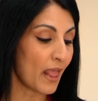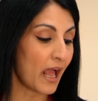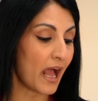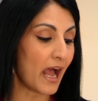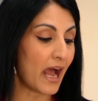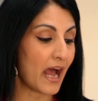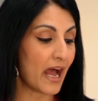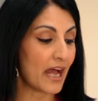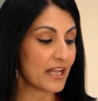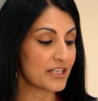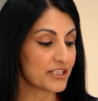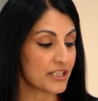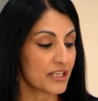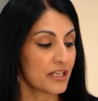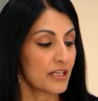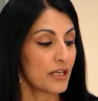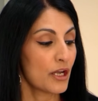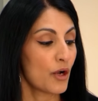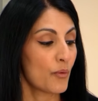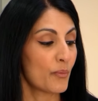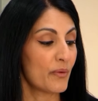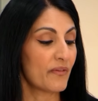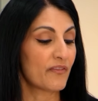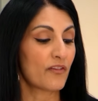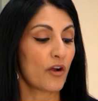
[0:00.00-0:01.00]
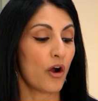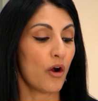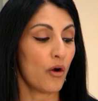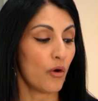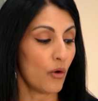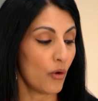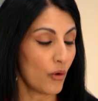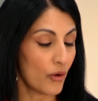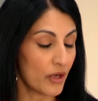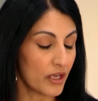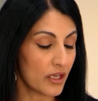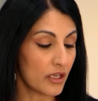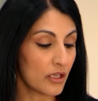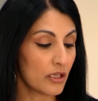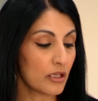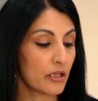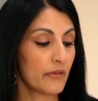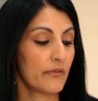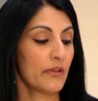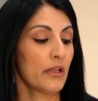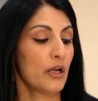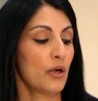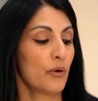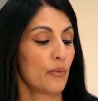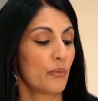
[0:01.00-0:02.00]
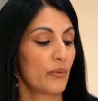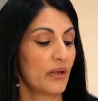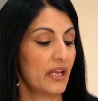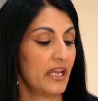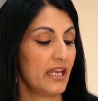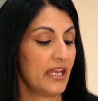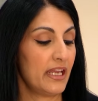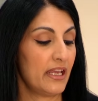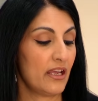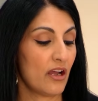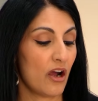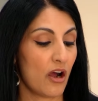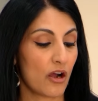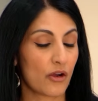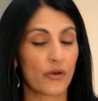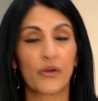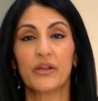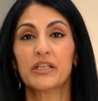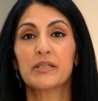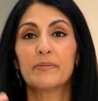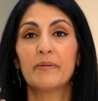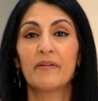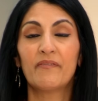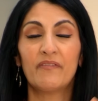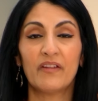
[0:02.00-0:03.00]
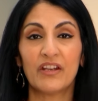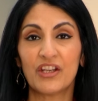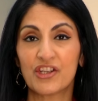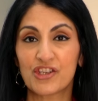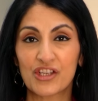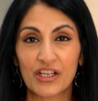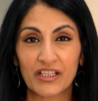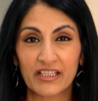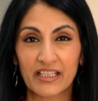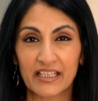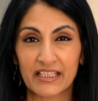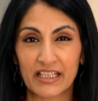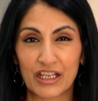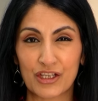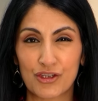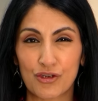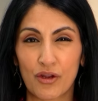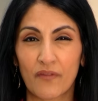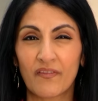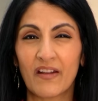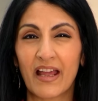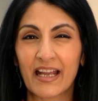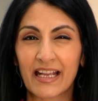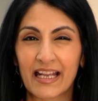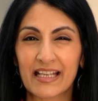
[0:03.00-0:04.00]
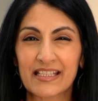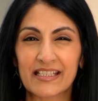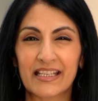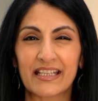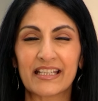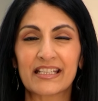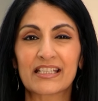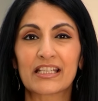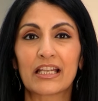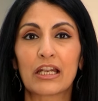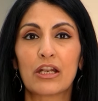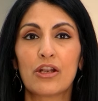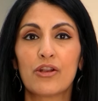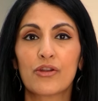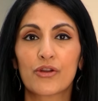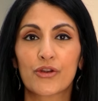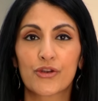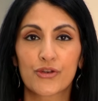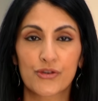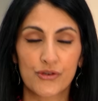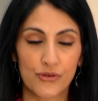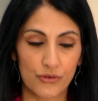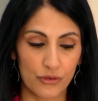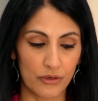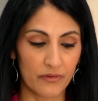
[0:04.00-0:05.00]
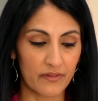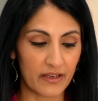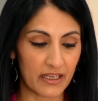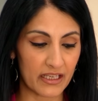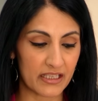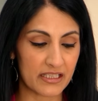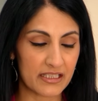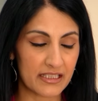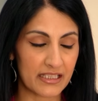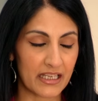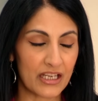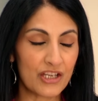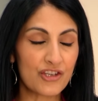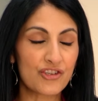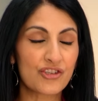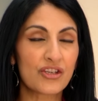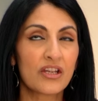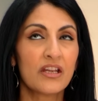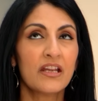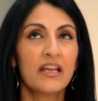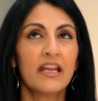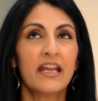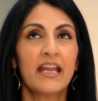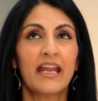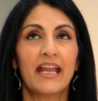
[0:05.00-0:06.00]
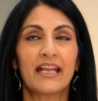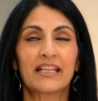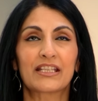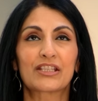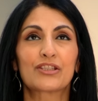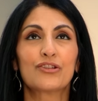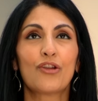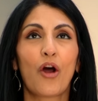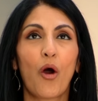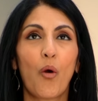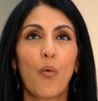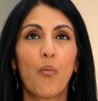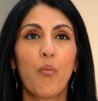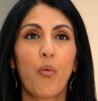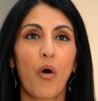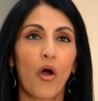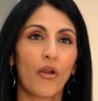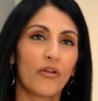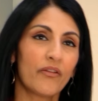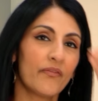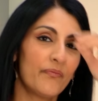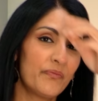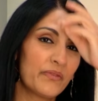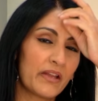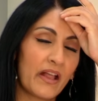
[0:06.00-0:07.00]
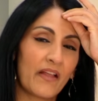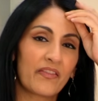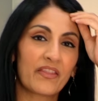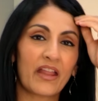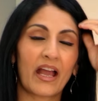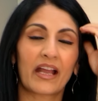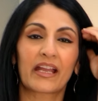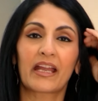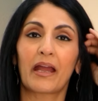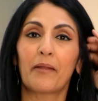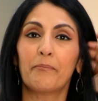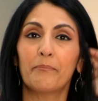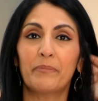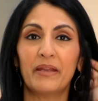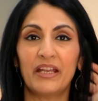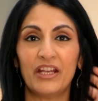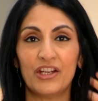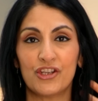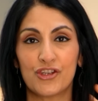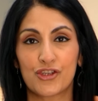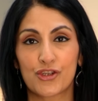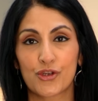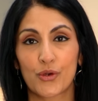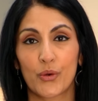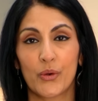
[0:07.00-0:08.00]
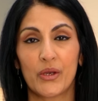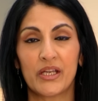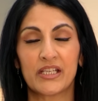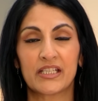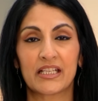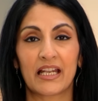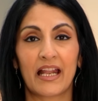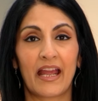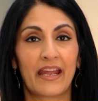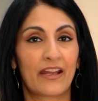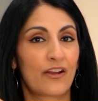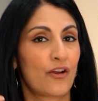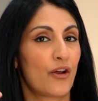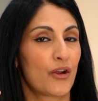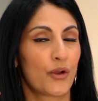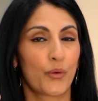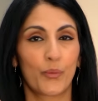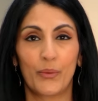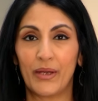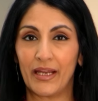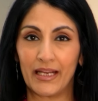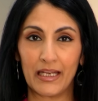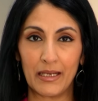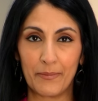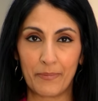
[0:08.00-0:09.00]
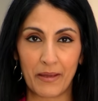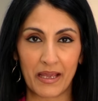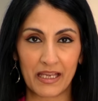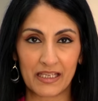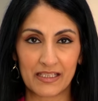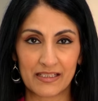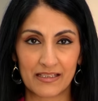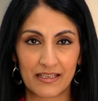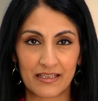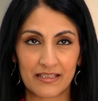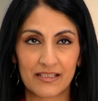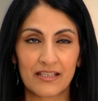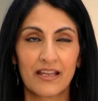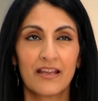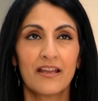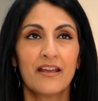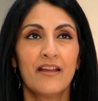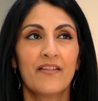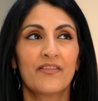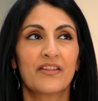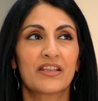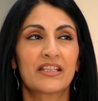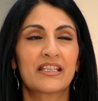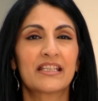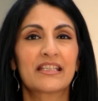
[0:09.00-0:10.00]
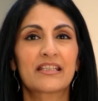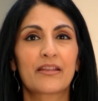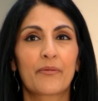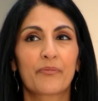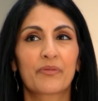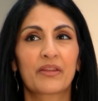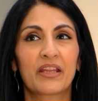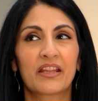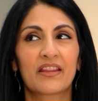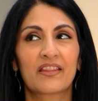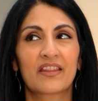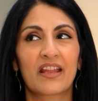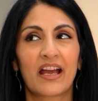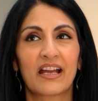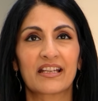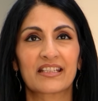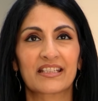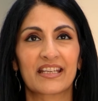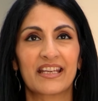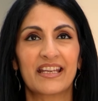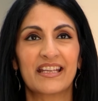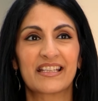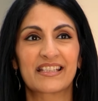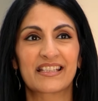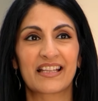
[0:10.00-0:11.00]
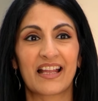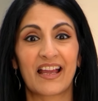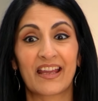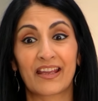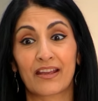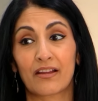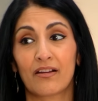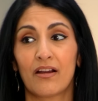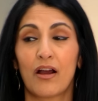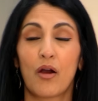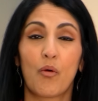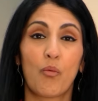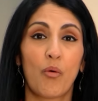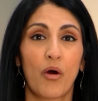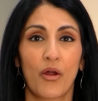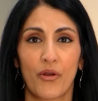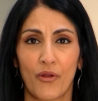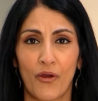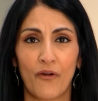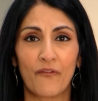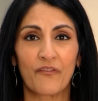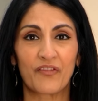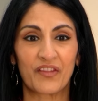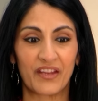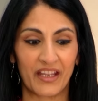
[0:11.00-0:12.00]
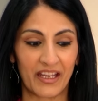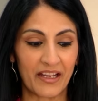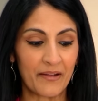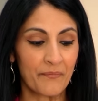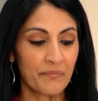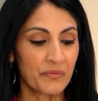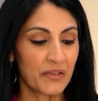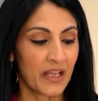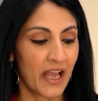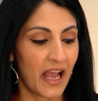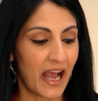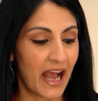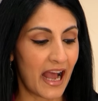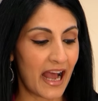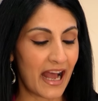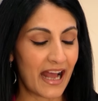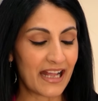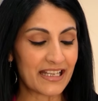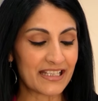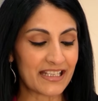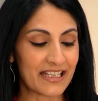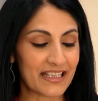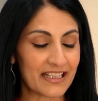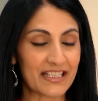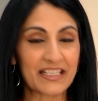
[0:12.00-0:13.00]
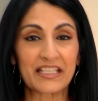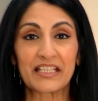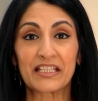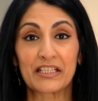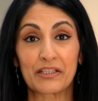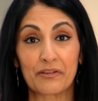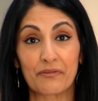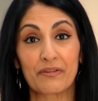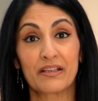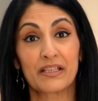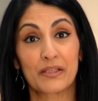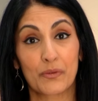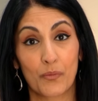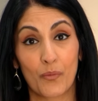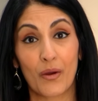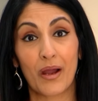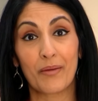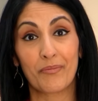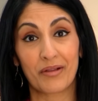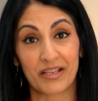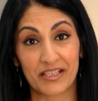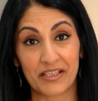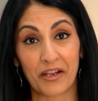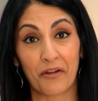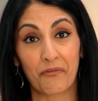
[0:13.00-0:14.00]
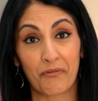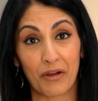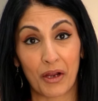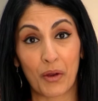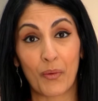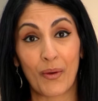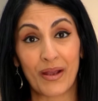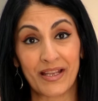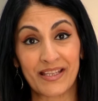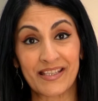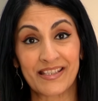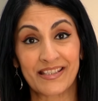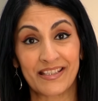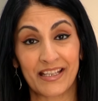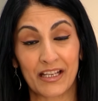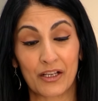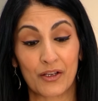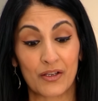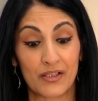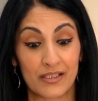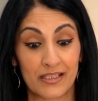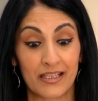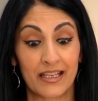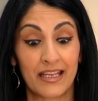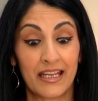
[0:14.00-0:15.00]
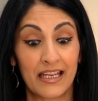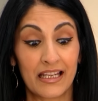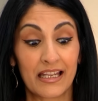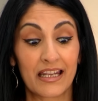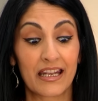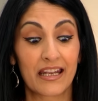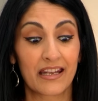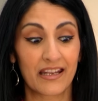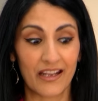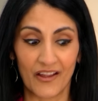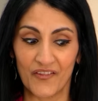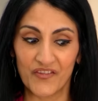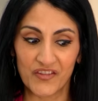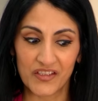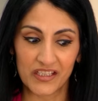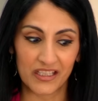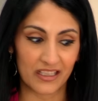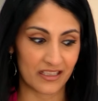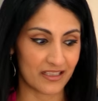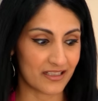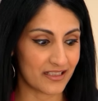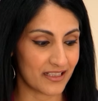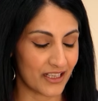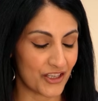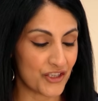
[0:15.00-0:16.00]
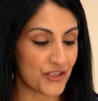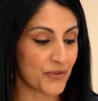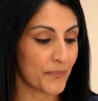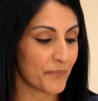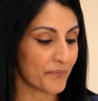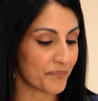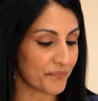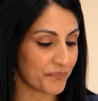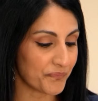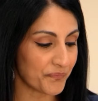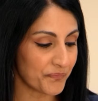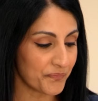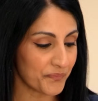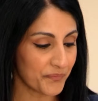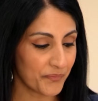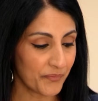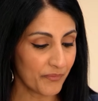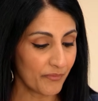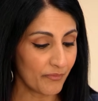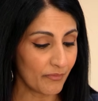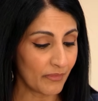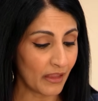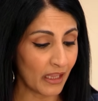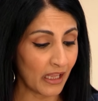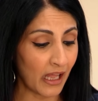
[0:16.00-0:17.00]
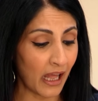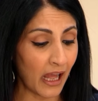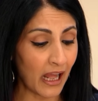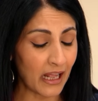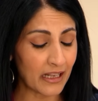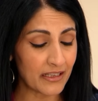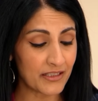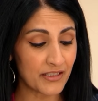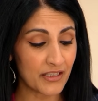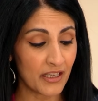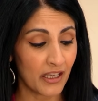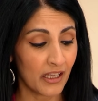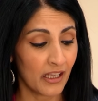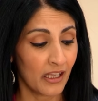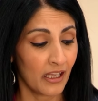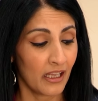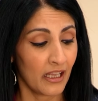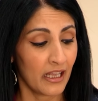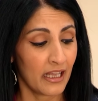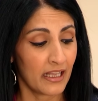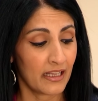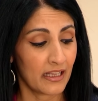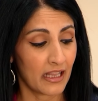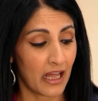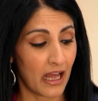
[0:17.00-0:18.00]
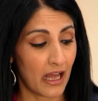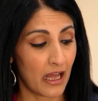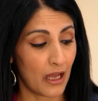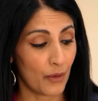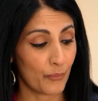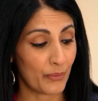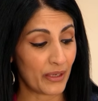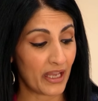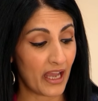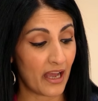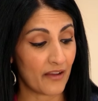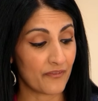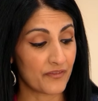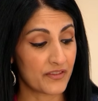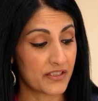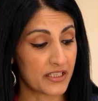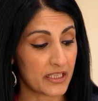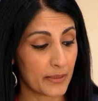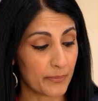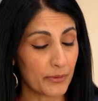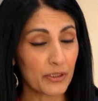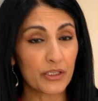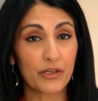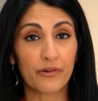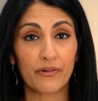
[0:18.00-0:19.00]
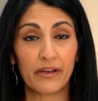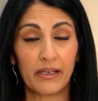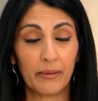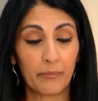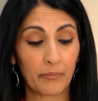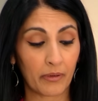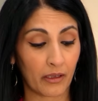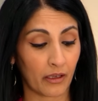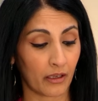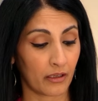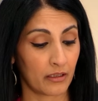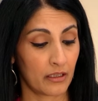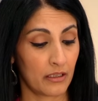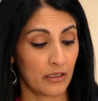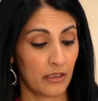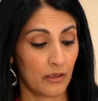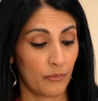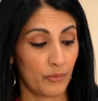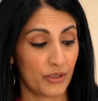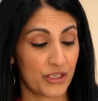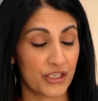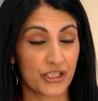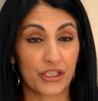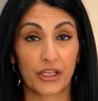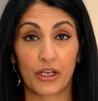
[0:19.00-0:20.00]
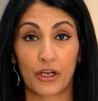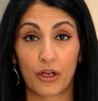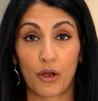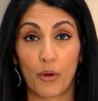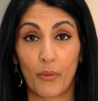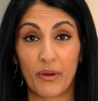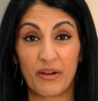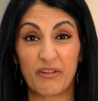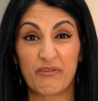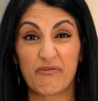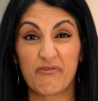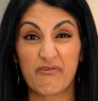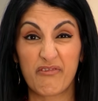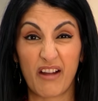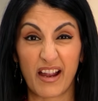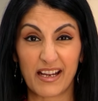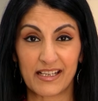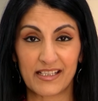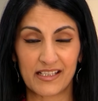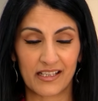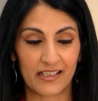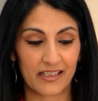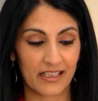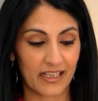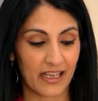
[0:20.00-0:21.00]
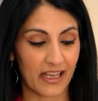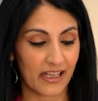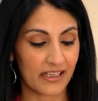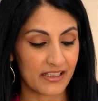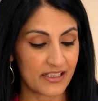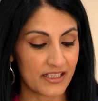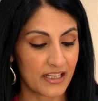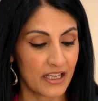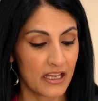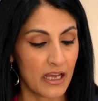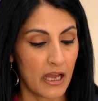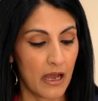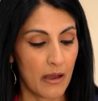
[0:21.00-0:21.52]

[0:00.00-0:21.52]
And we've got oil. We are going to be finishing the dish off. Like I said, it's a luxurious dish. It's not one that can be enjoyed like on a weekly basis. This is something that is like a one-off thing. And this is the reason why my son requests it, because he loves this dish. And we have double cream, which is going to go in right at the end.